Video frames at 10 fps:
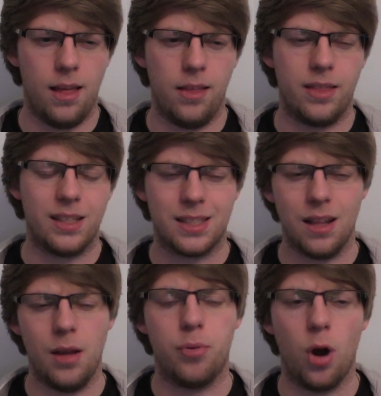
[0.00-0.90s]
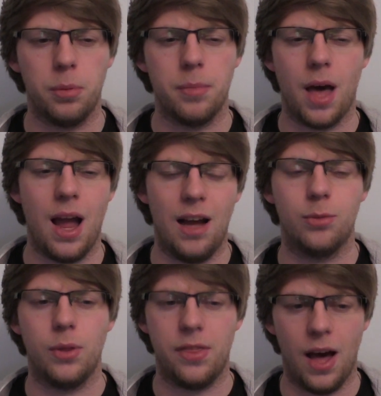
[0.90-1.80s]
the slight problem that I
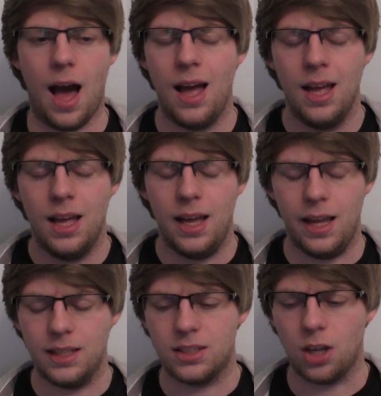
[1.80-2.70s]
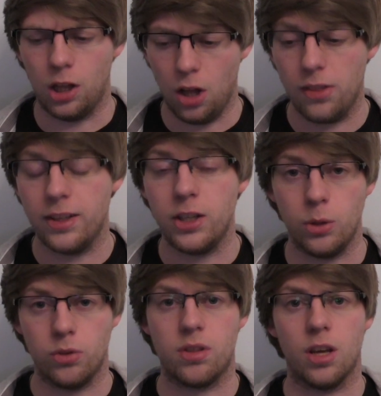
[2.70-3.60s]
have with that is a lot of the
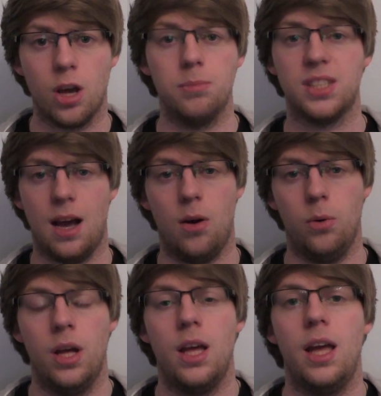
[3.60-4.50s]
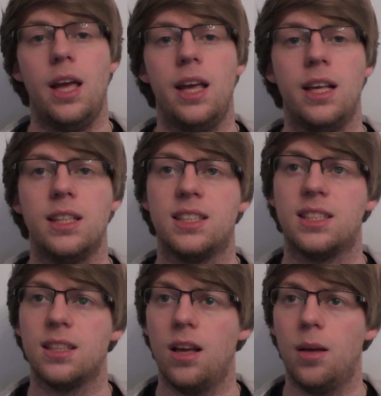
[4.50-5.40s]
news that comes out
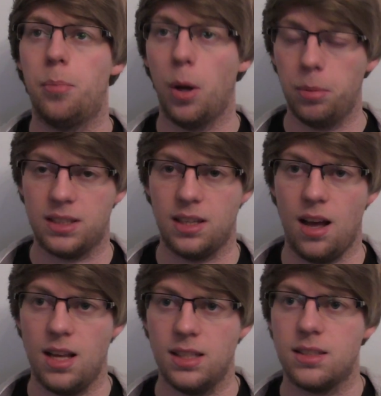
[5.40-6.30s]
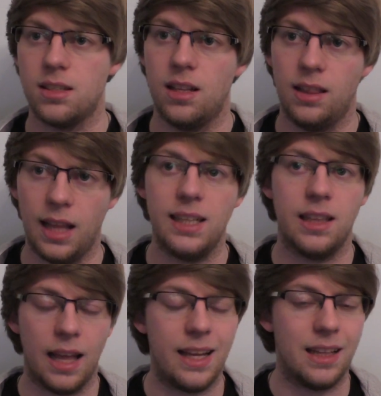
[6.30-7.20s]
is publicised
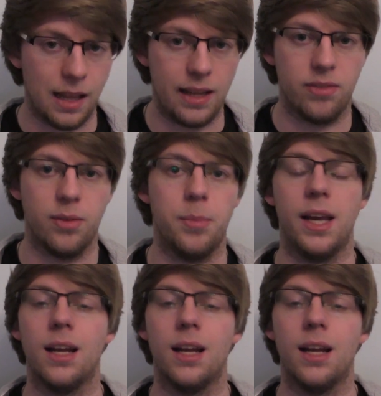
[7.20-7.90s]
late for me.